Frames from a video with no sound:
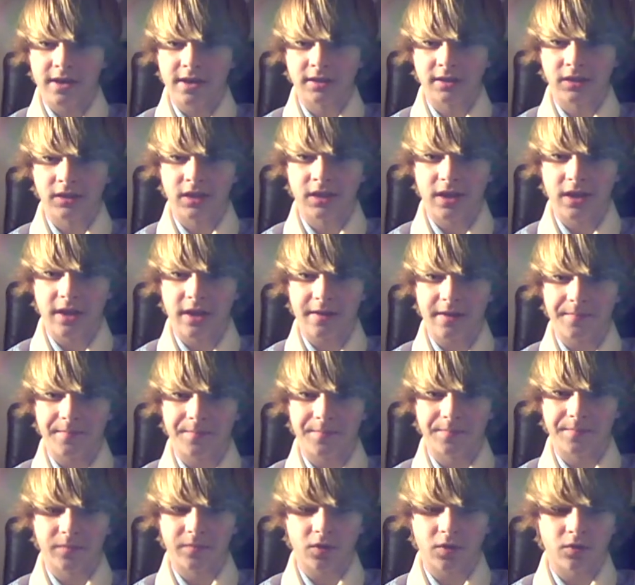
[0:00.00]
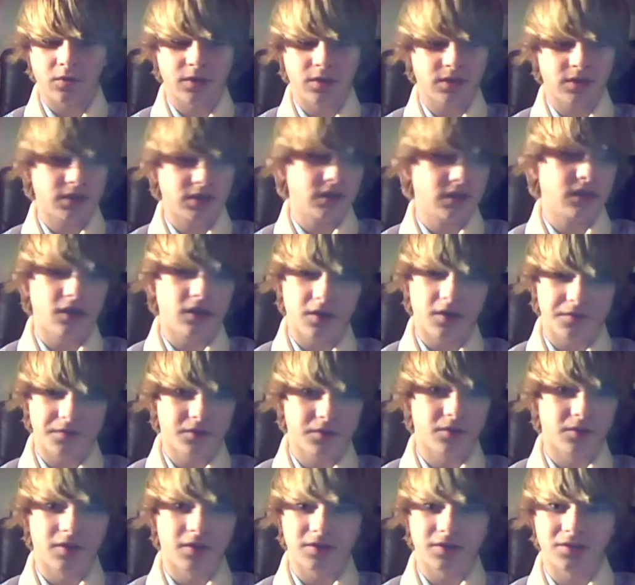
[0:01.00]
and yeah, honestly laugh
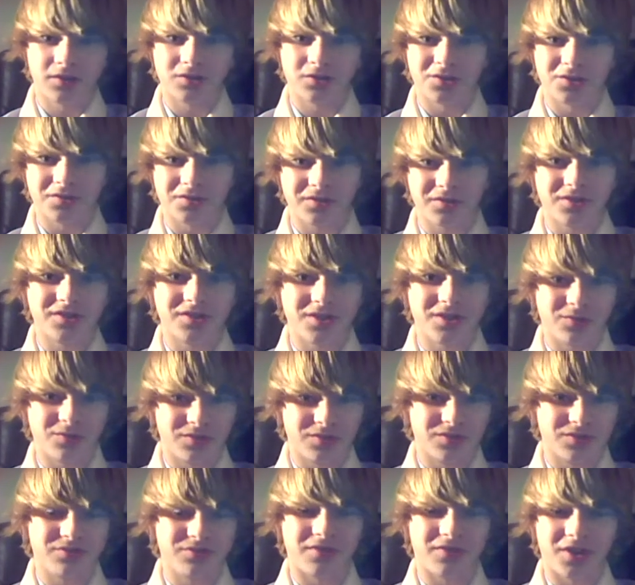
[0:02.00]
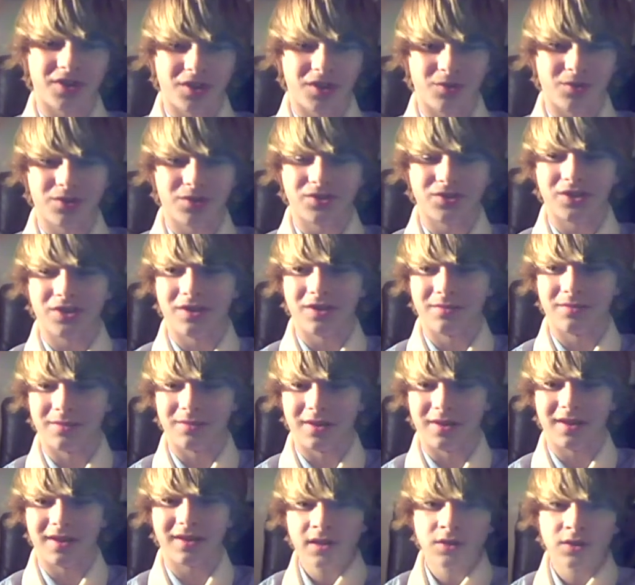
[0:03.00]
your asses off because it was funny watching it
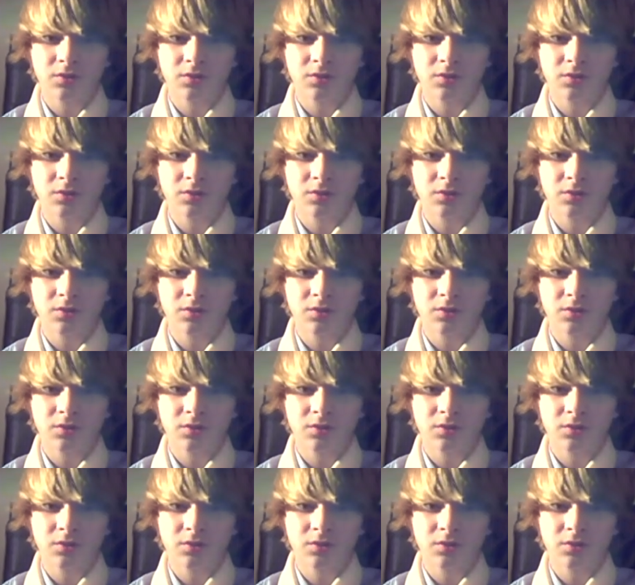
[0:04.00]
back.